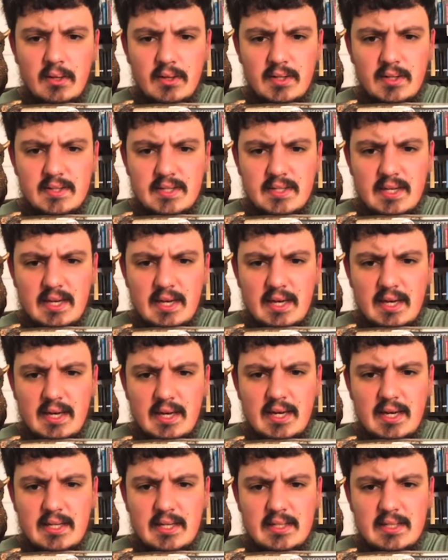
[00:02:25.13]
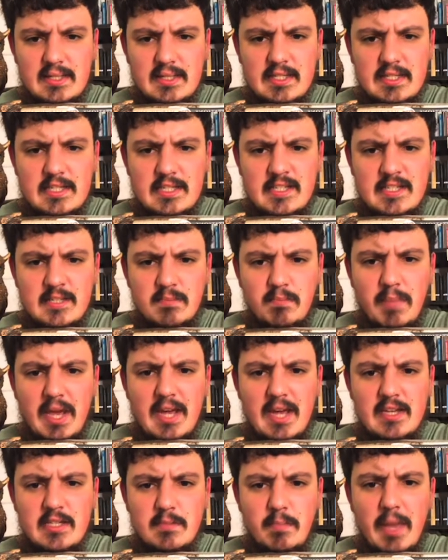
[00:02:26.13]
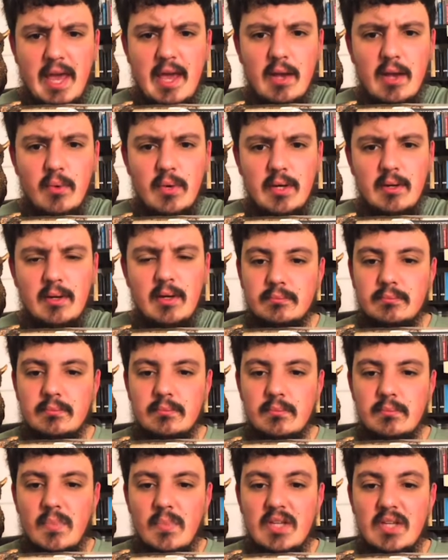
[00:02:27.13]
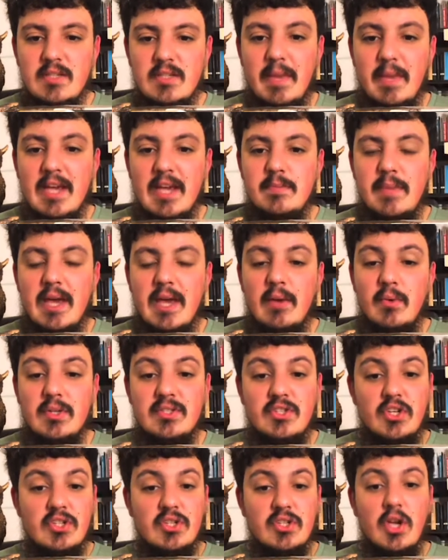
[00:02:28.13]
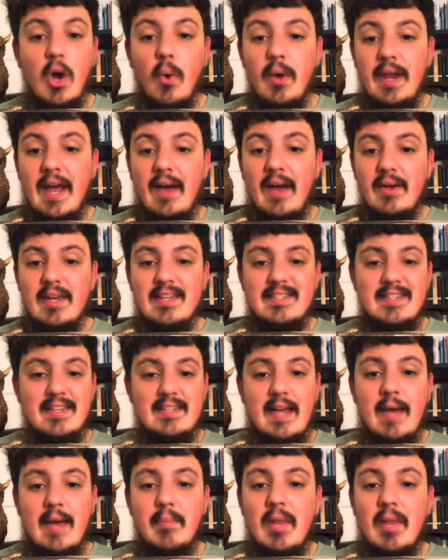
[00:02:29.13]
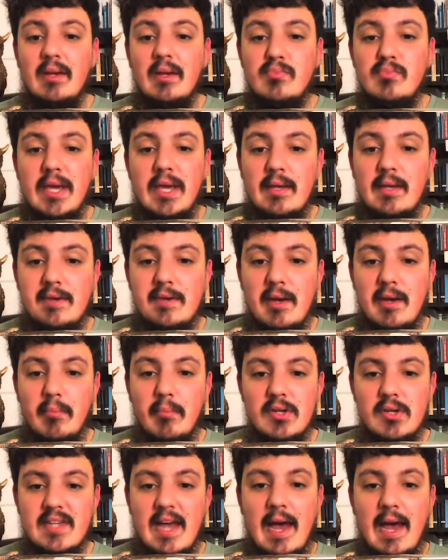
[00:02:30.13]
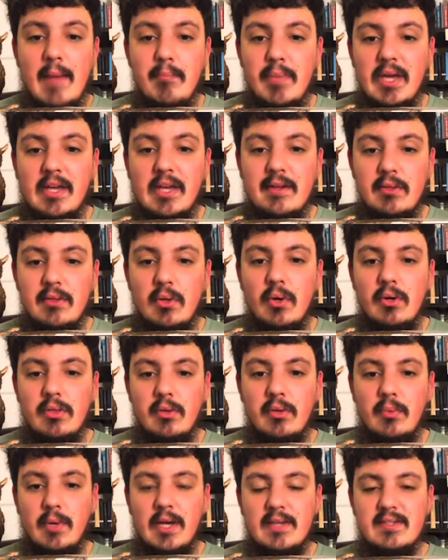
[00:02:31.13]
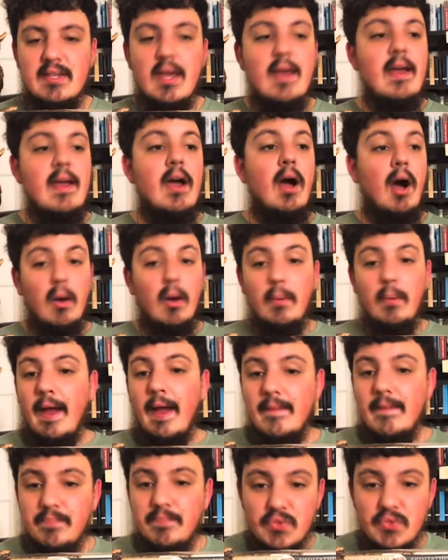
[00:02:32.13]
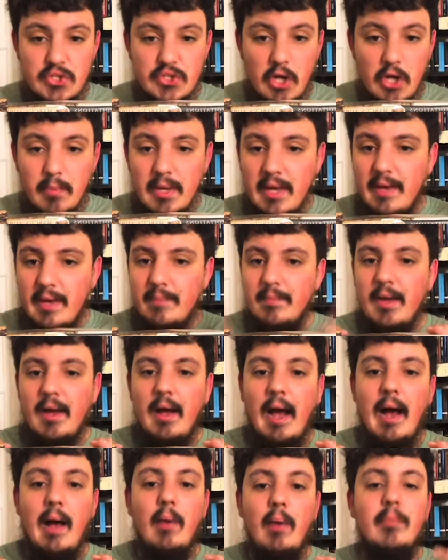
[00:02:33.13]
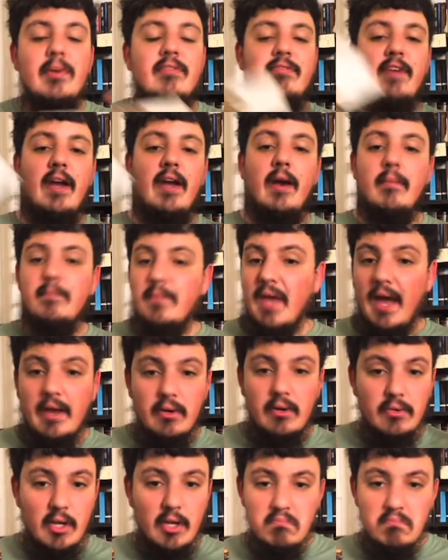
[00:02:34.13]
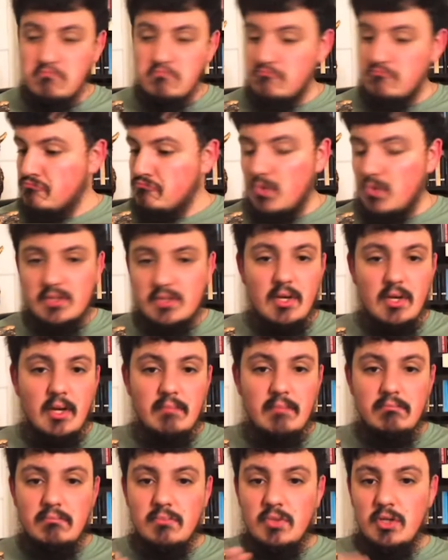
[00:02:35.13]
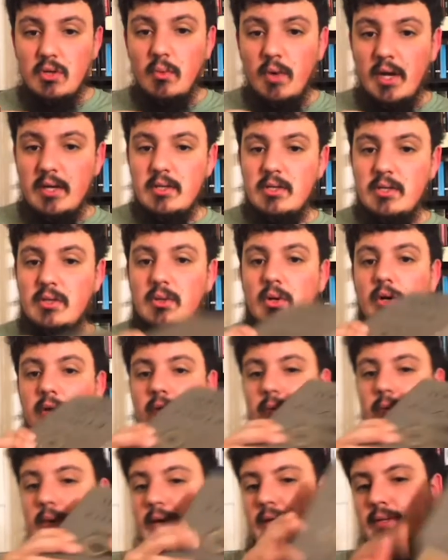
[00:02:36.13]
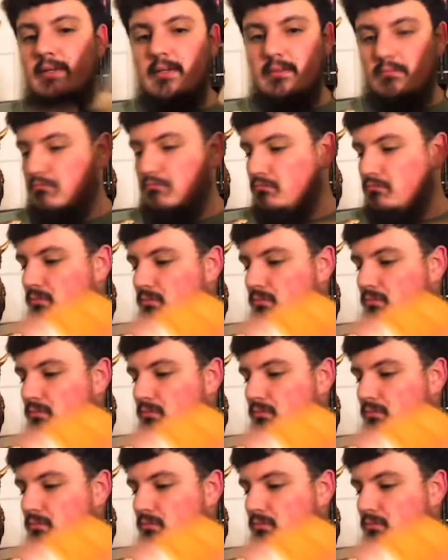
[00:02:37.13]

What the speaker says: Let's get Space Penguin. Space Penguin's just going out. He says, I'm not picking numbers. I'm picking Lord of the Rings. All right, so be it. I'll be fair. I don't care. That's good. You want to do Lord of the Rings?